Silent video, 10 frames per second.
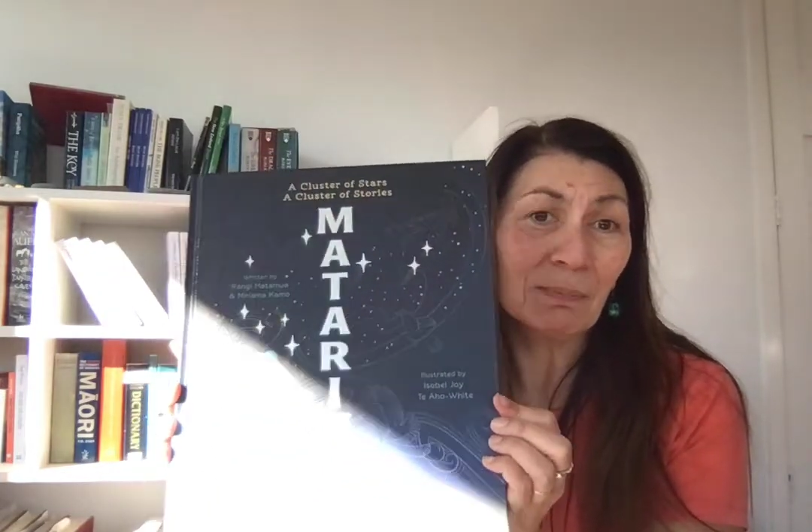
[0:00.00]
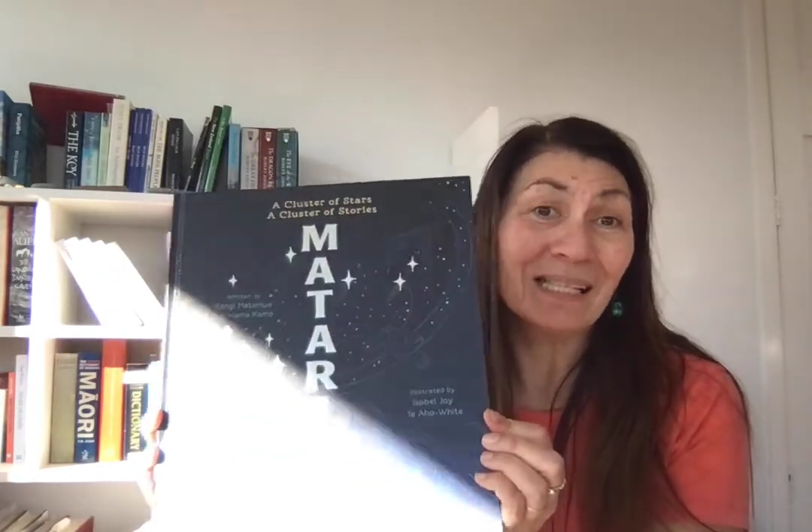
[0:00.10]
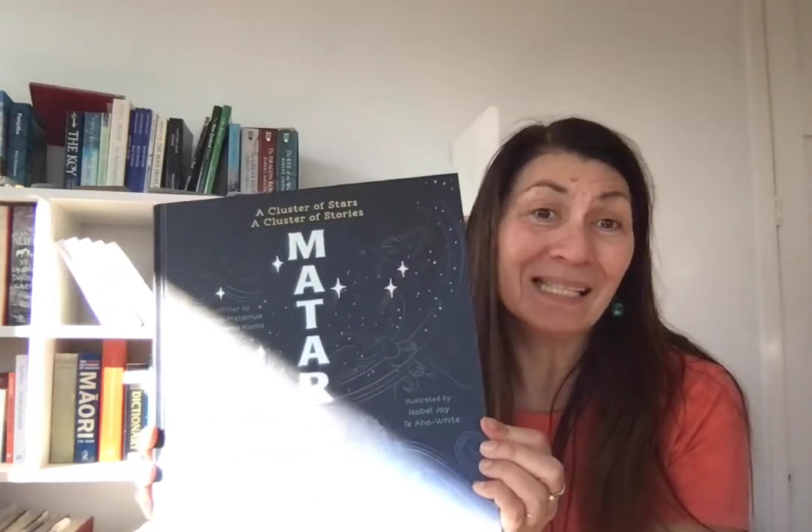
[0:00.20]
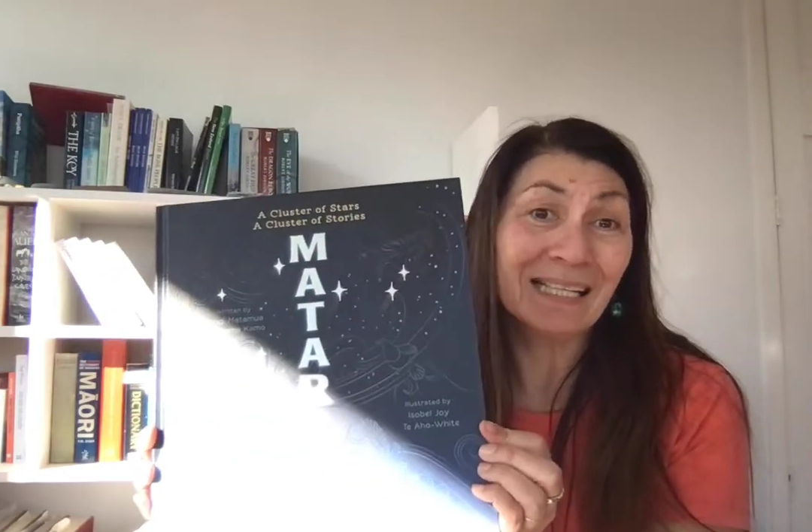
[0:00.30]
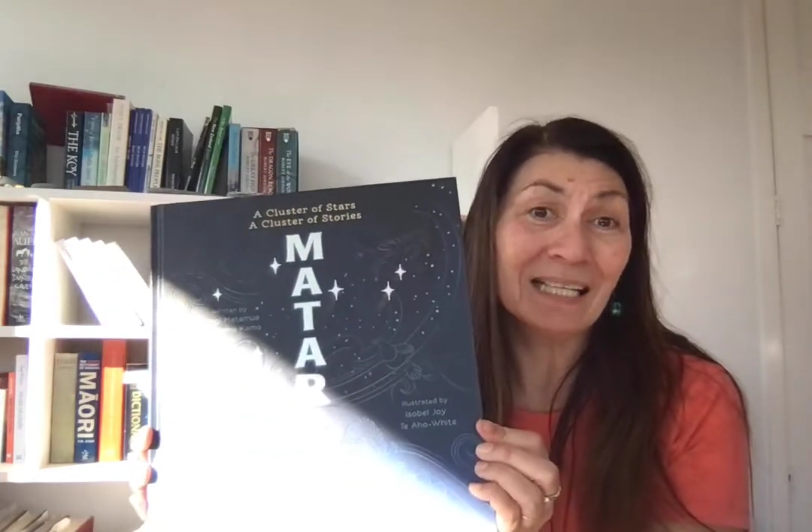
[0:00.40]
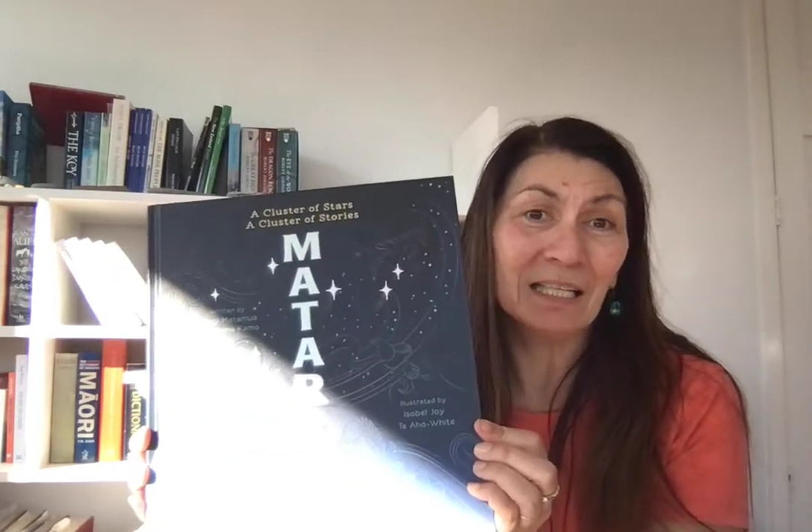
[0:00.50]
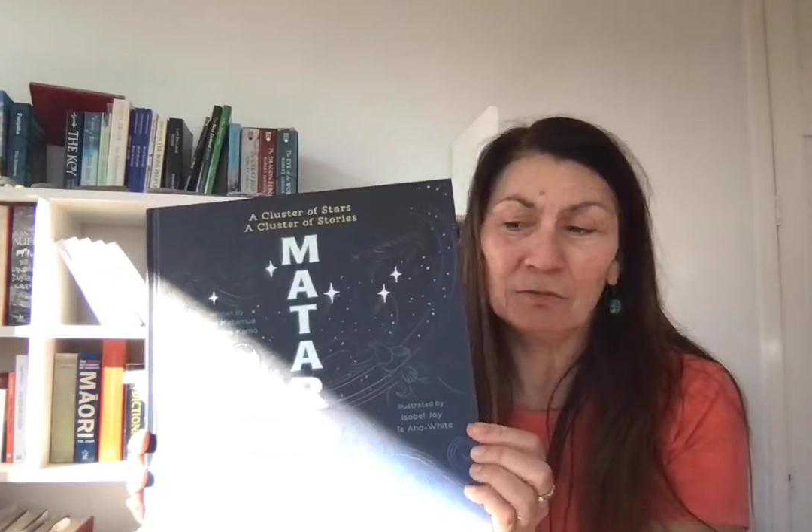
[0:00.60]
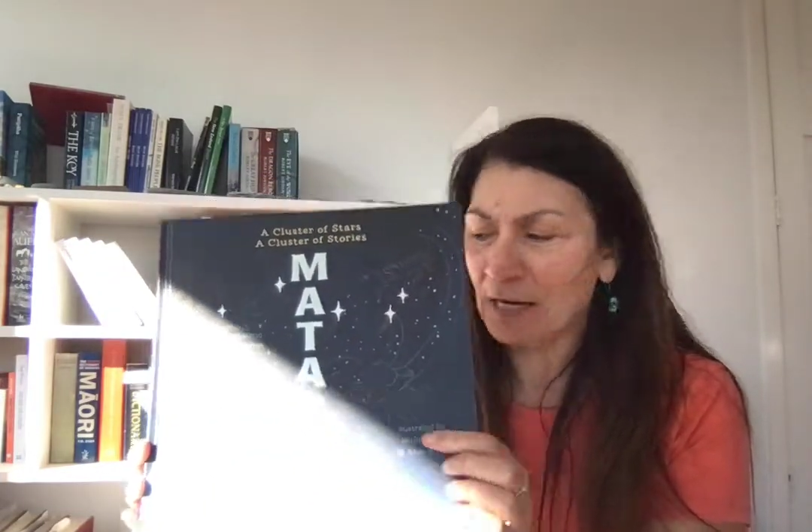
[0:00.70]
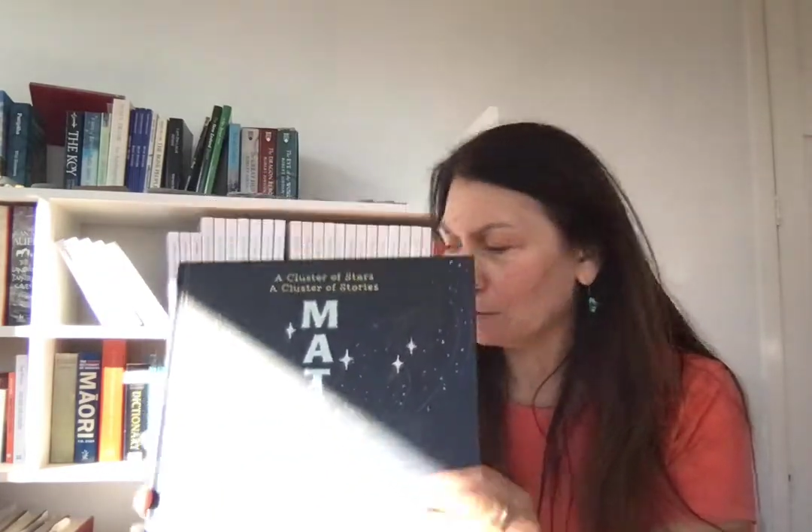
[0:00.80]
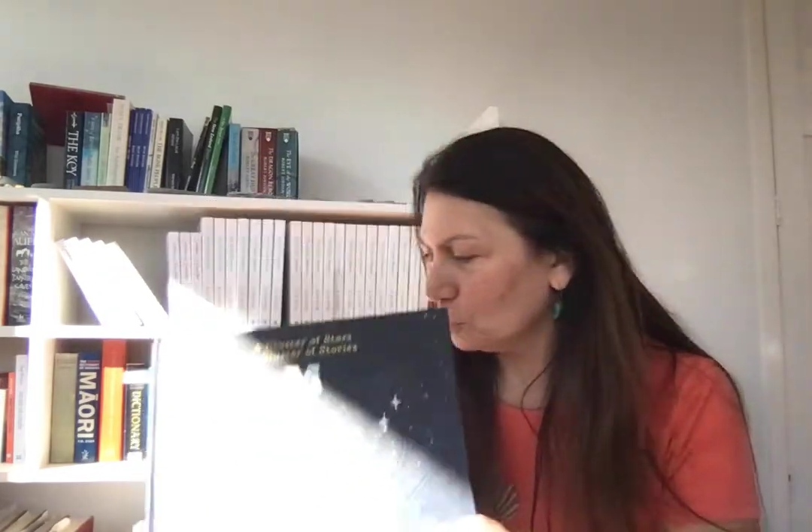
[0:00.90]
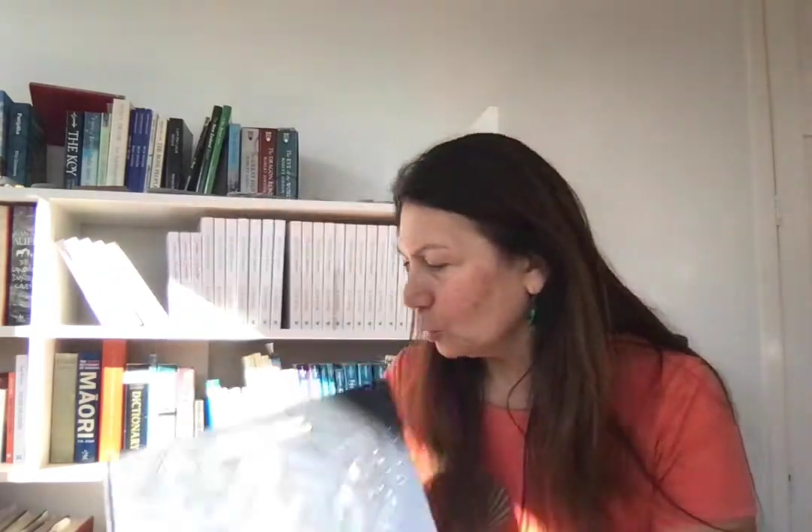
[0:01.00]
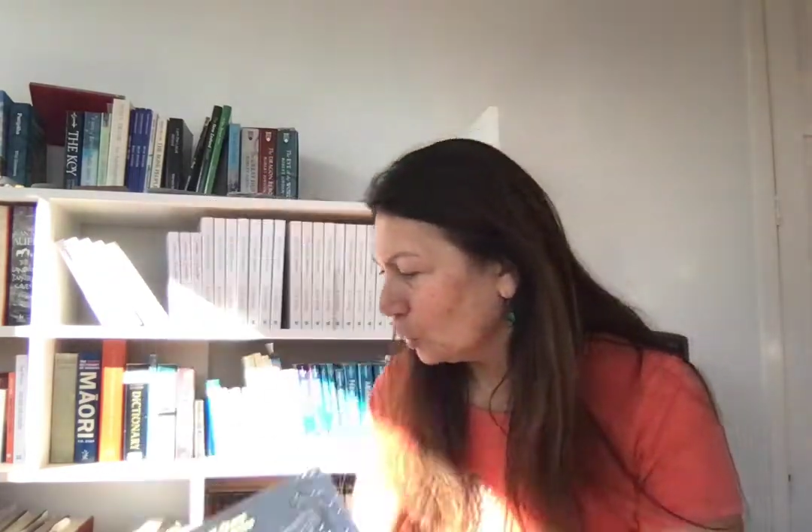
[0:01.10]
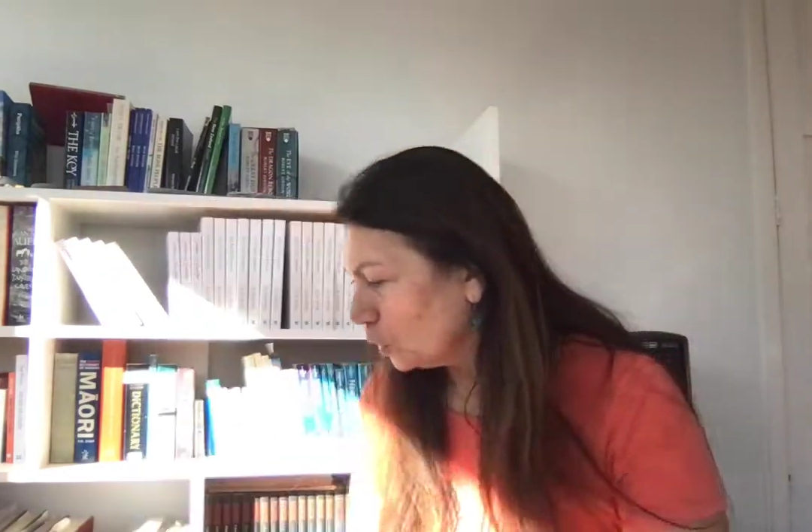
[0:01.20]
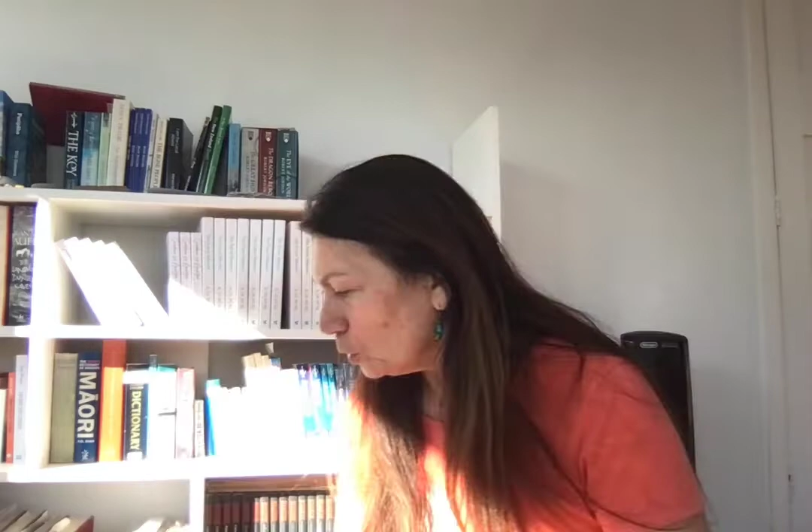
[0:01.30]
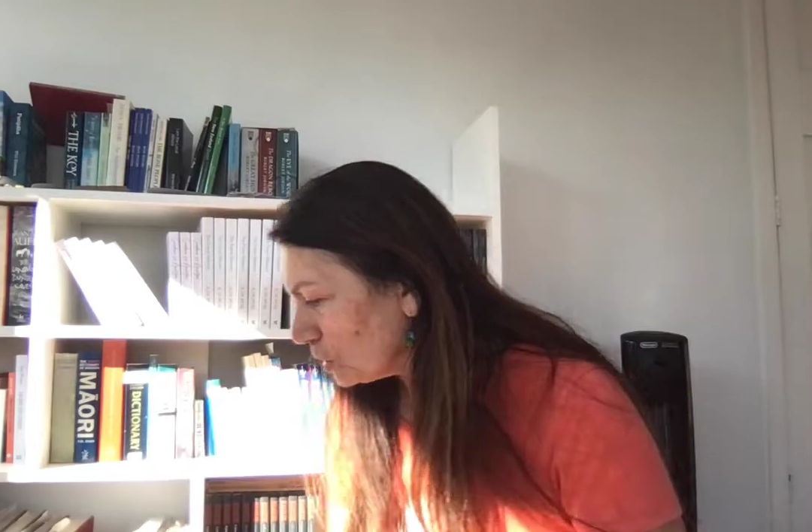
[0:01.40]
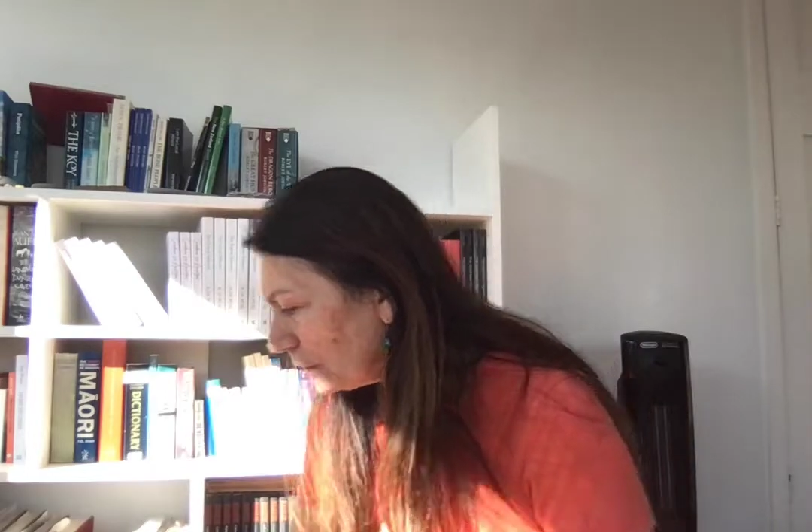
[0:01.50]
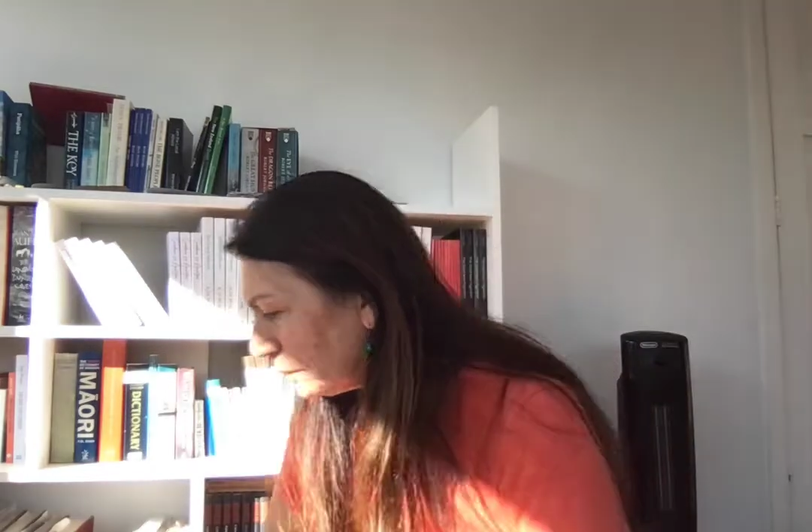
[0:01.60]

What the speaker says: Matariki around the world.